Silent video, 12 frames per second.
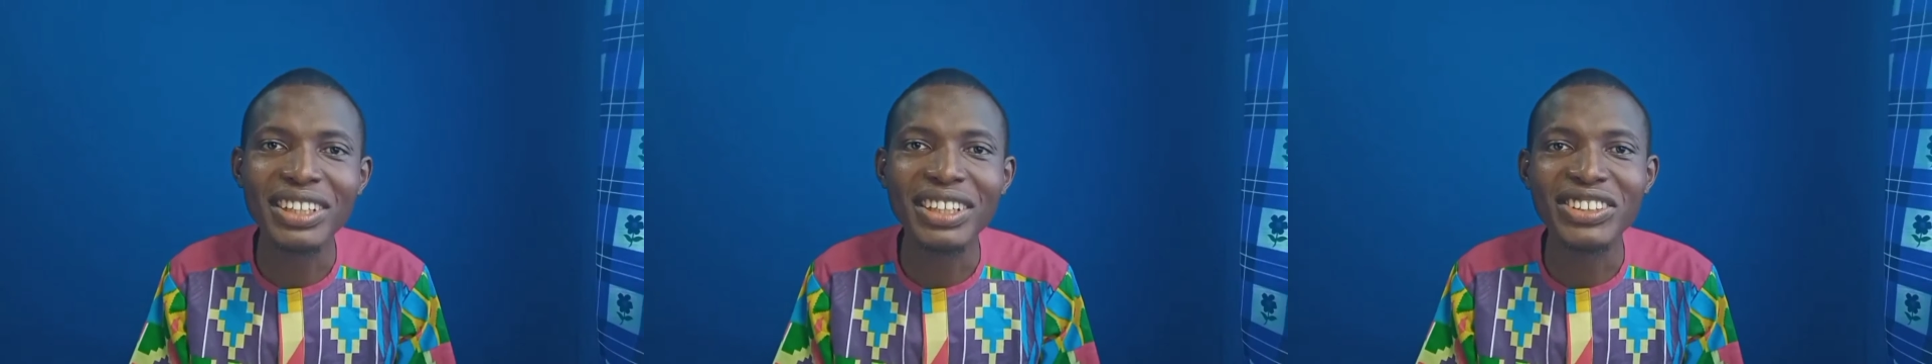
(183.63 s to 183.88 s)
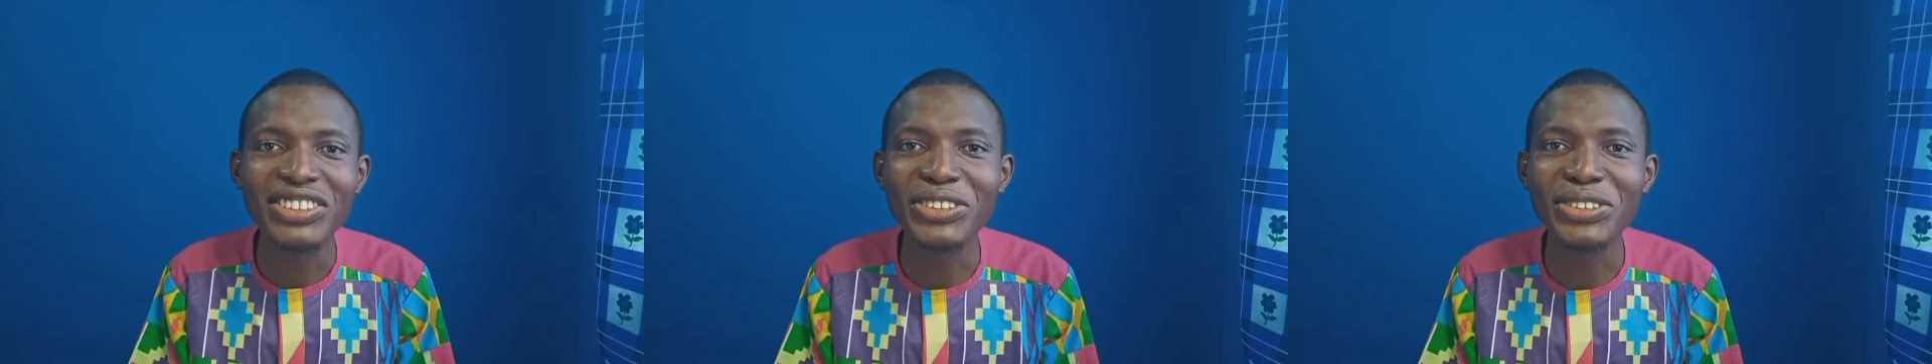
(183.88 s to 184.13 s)

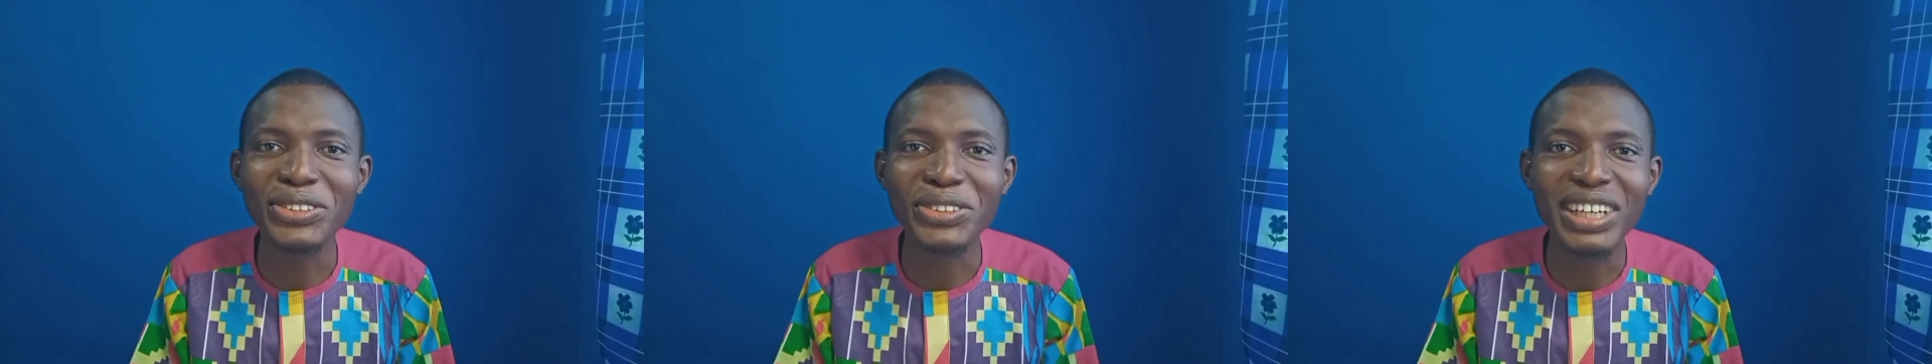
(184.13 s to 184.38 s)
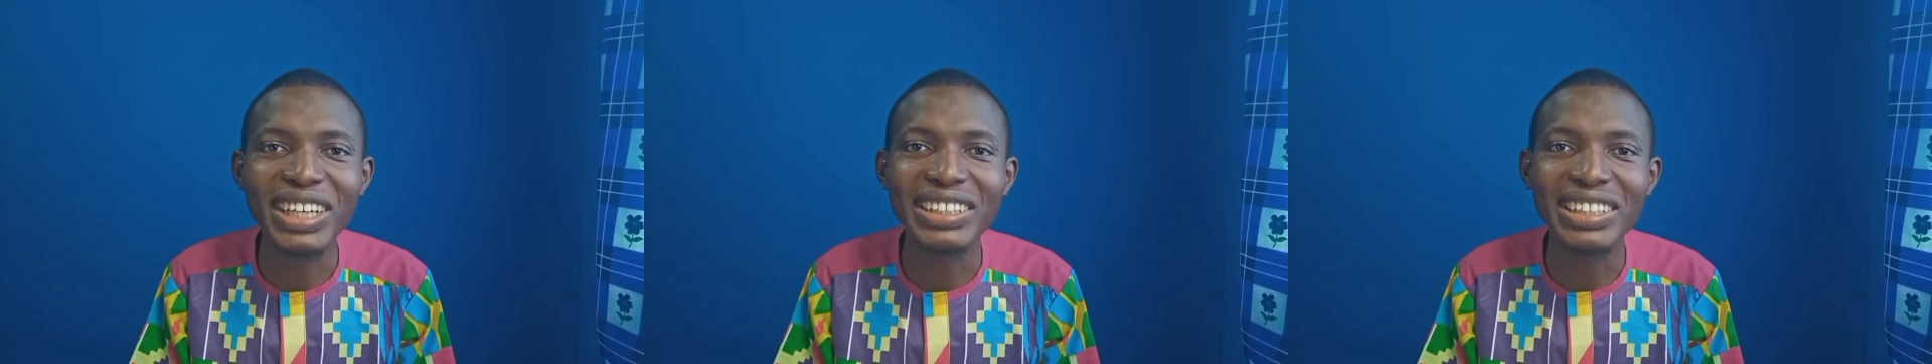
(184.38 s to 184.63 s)
So,
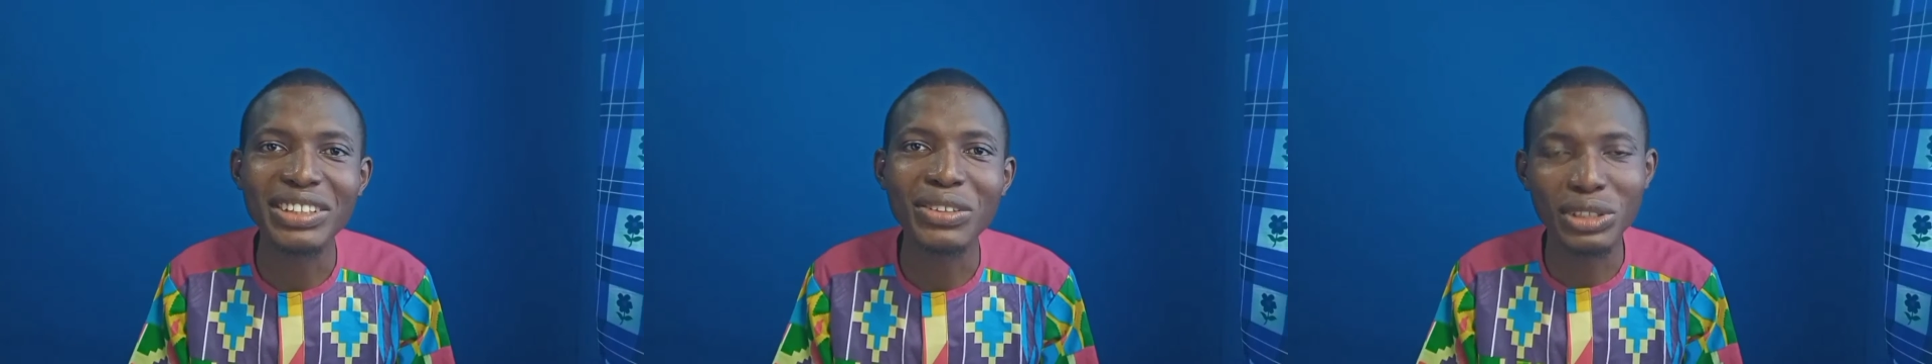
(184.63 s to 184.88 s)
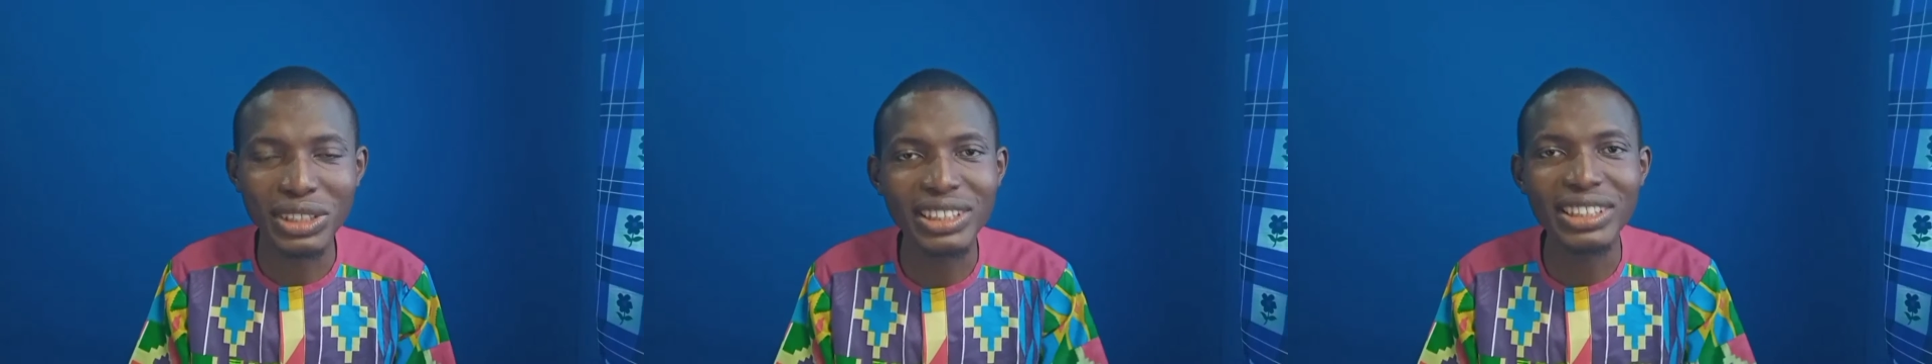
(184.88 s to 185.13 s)
and then it
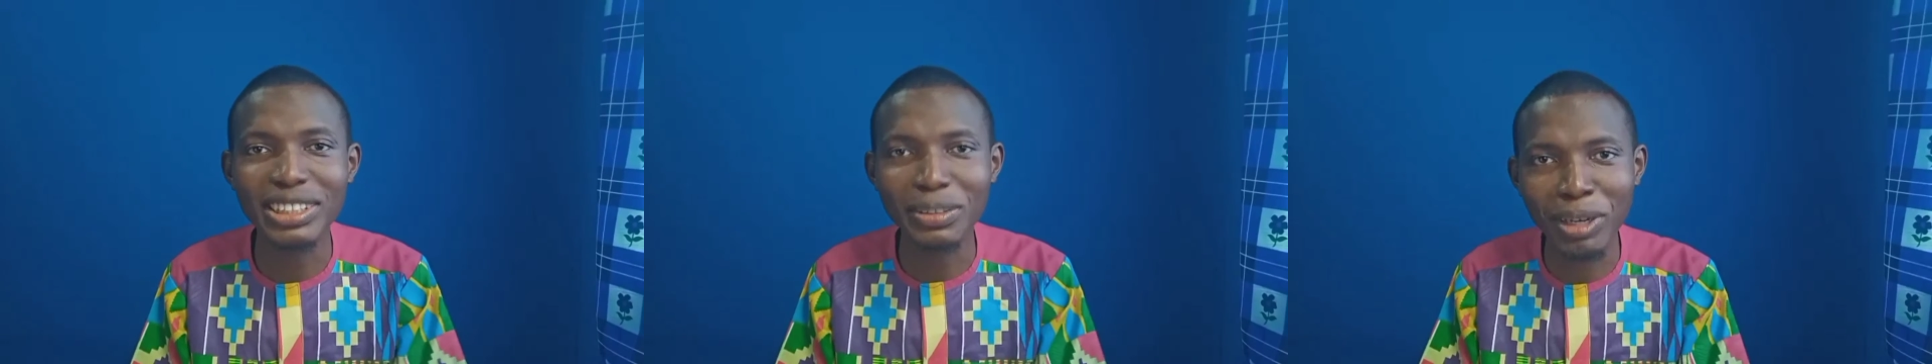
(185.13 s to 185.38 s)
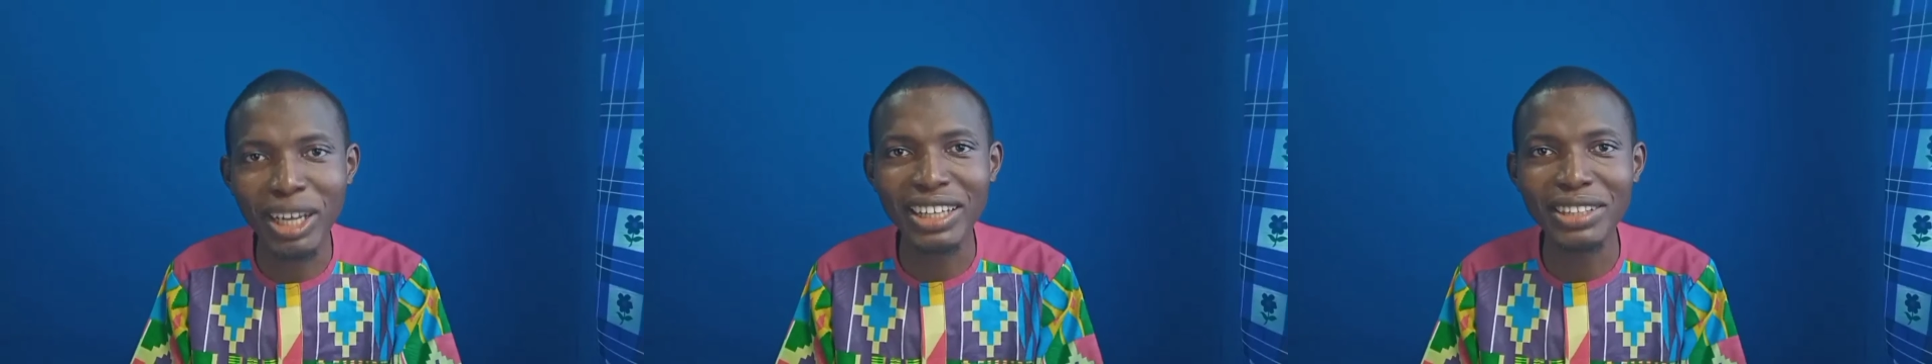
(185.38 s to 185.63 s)

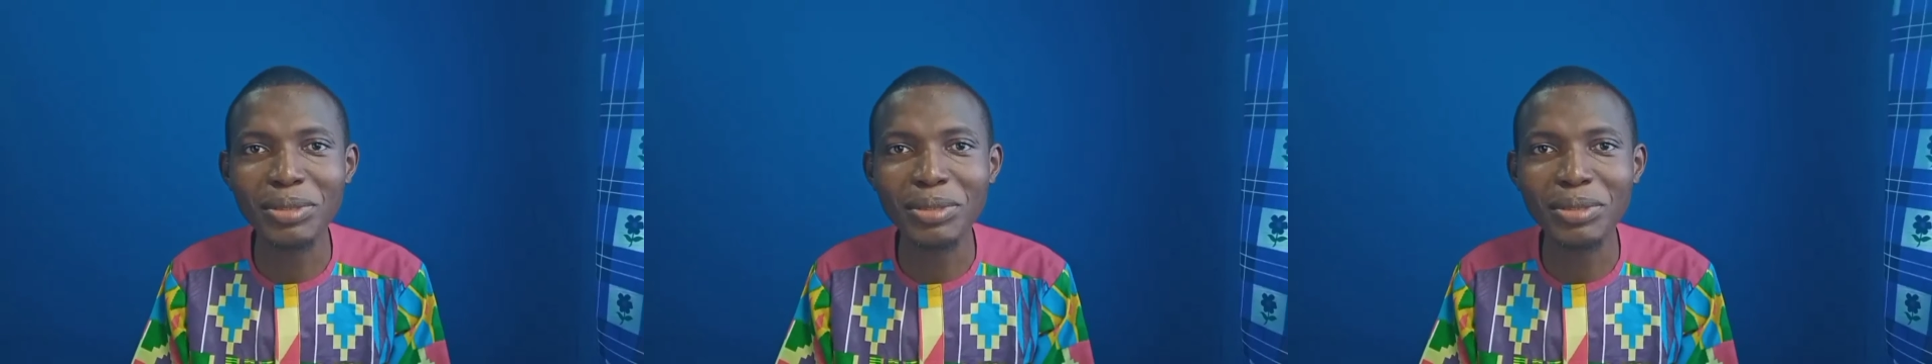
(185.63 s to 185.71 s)
inspired me,